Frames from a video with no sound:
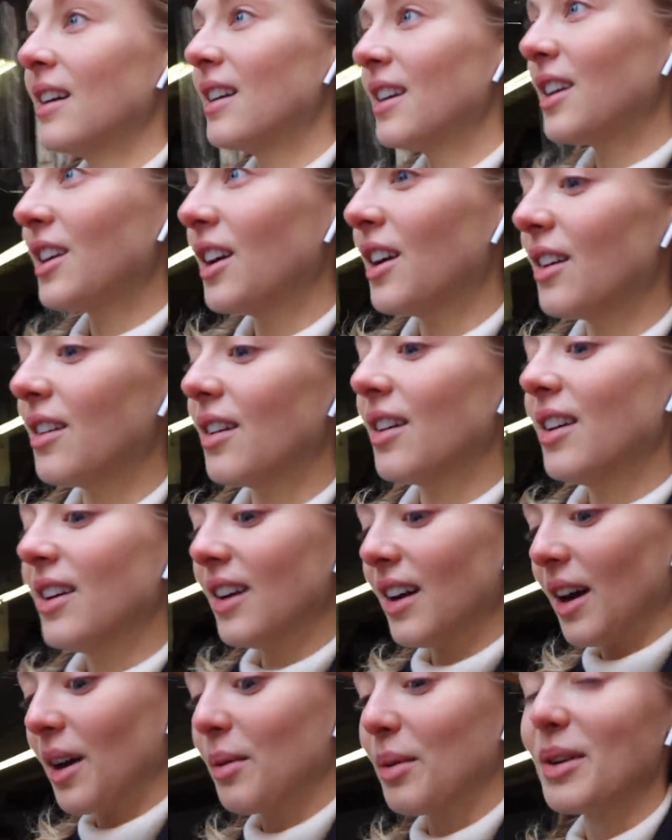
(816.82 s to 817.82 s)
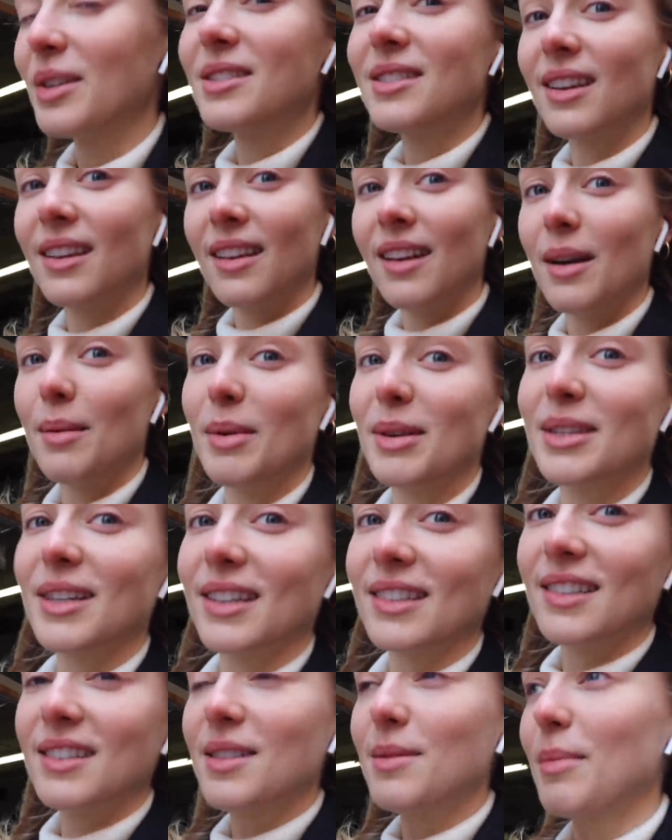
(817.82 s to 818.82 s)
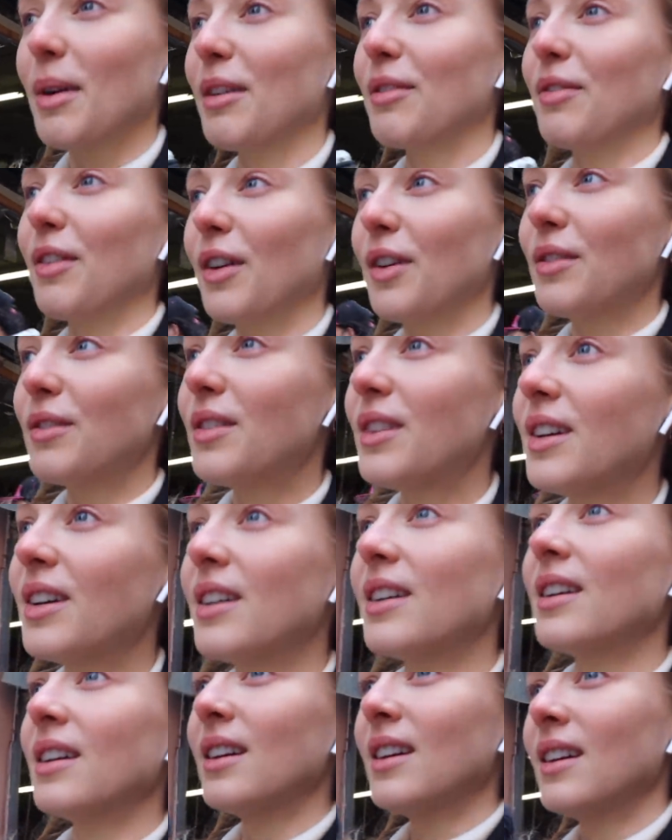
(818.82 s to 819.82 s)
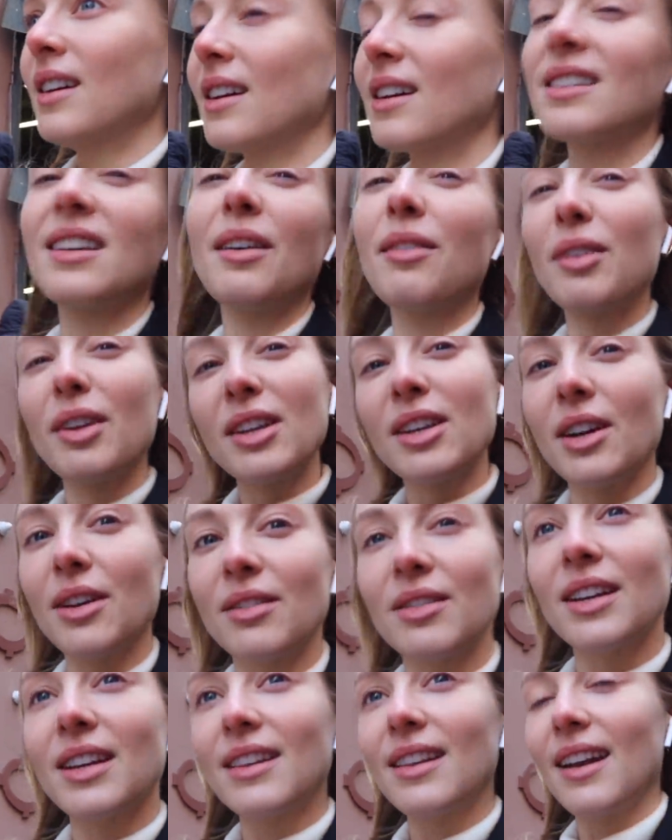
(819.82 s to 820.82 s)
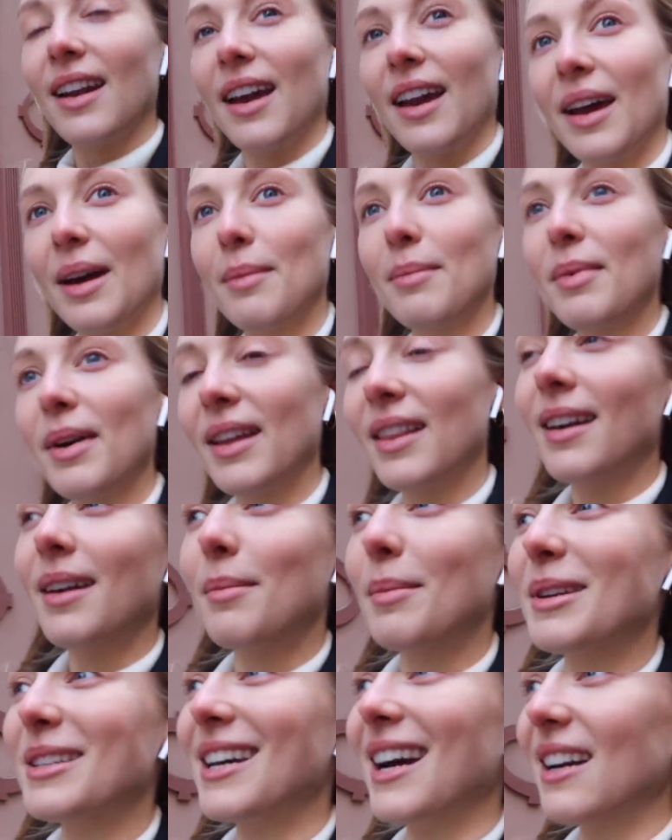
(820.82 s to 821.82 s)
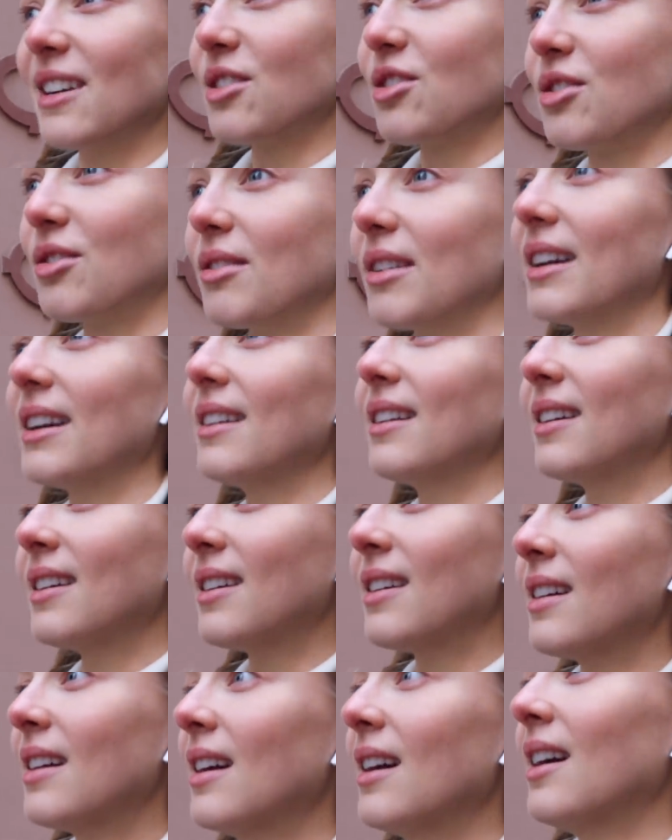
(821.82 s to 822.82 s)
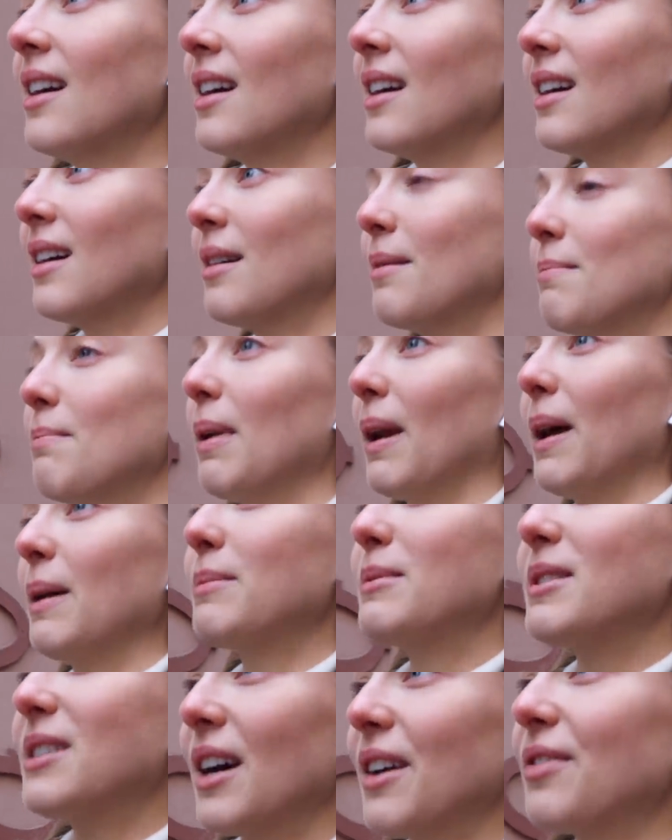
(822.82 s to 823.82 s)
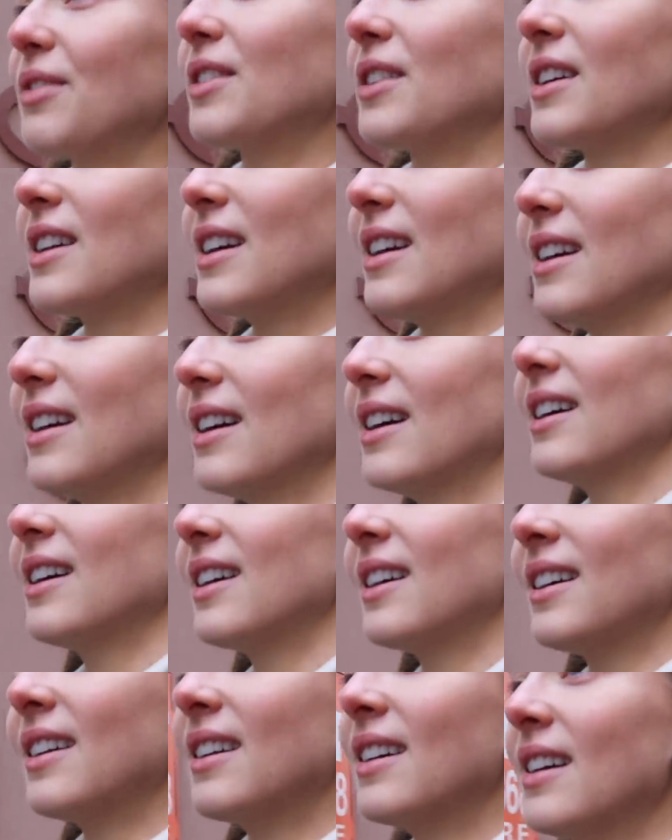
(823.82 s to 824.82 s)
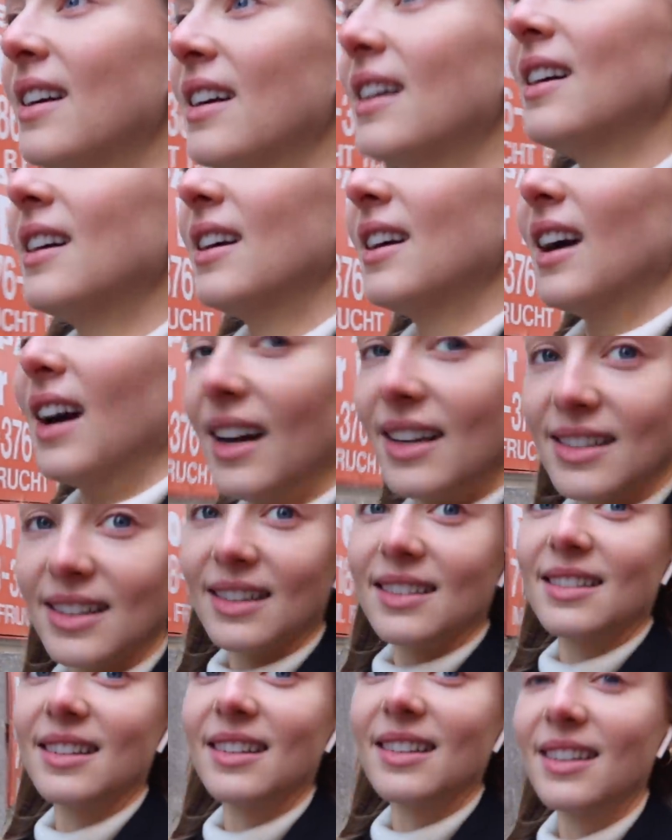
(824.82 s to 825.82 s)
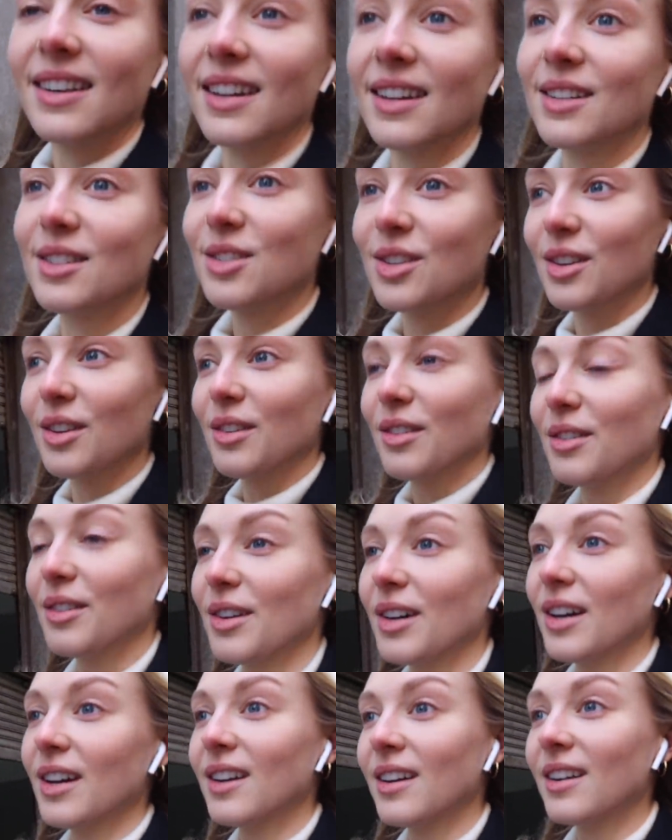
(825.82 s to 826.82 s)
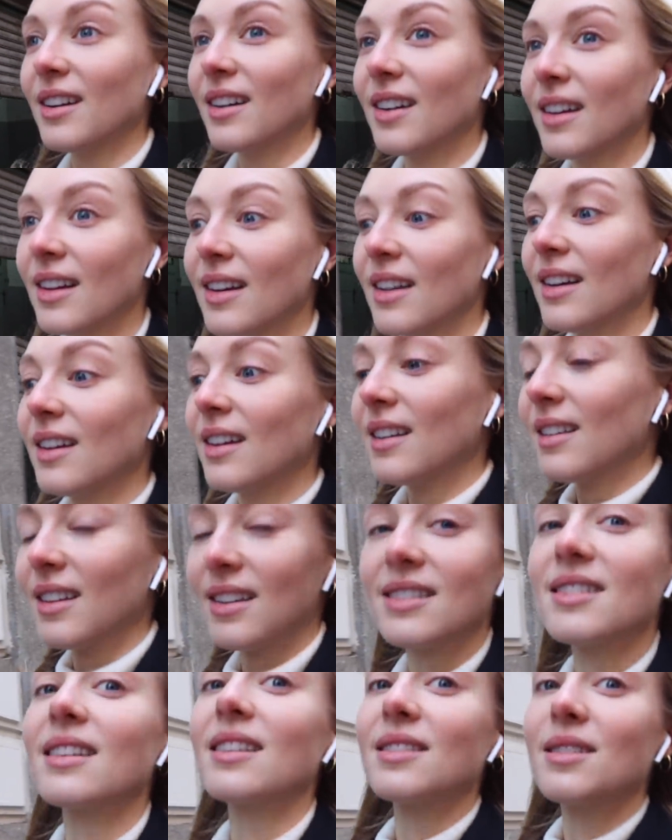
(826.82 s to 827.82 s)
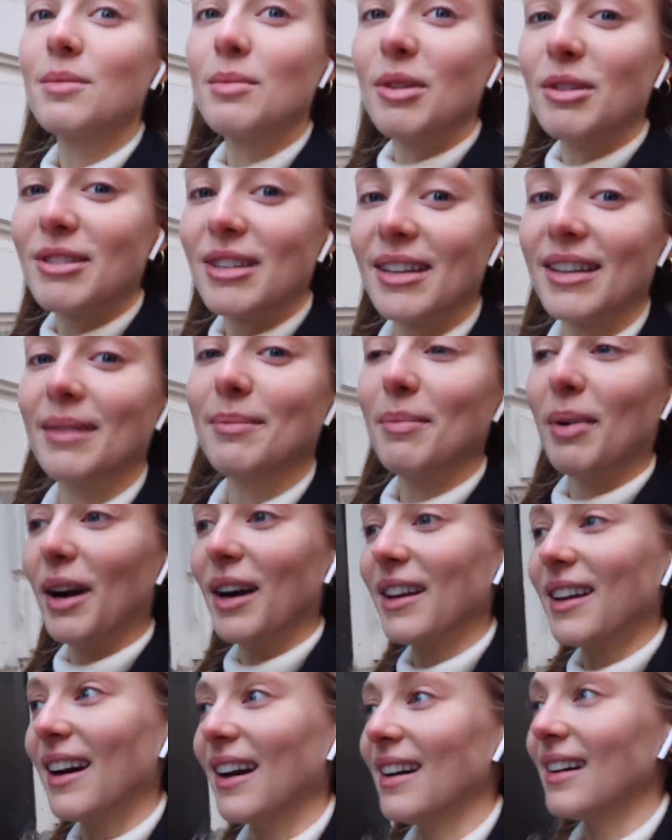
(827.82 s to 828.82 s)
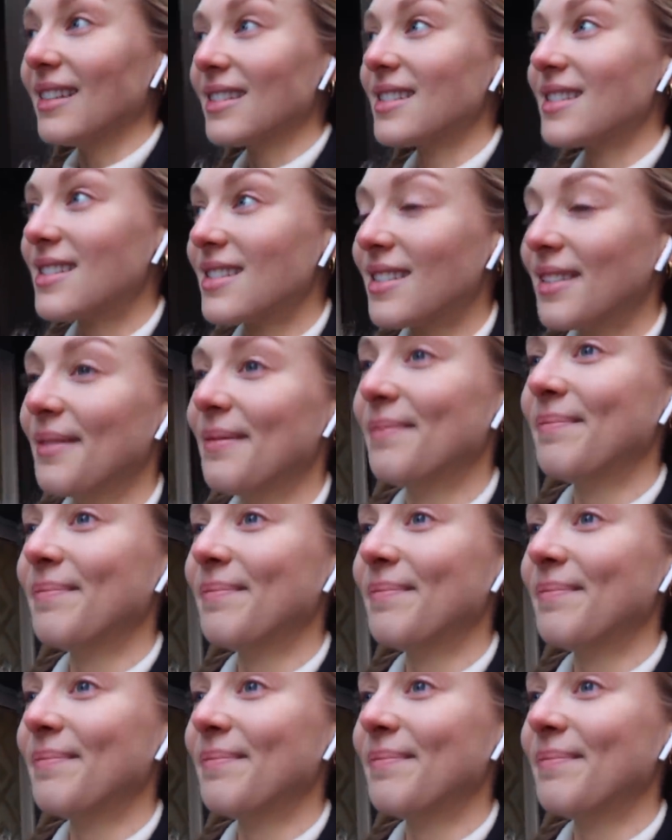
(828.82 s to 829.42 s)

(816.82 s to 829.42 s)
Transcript: you know, I don't want to say that I'm addicted to my phone, because I really don't think that I am. I think I'm attached to it, but I'm definitely addicted to listening to music and podcasts.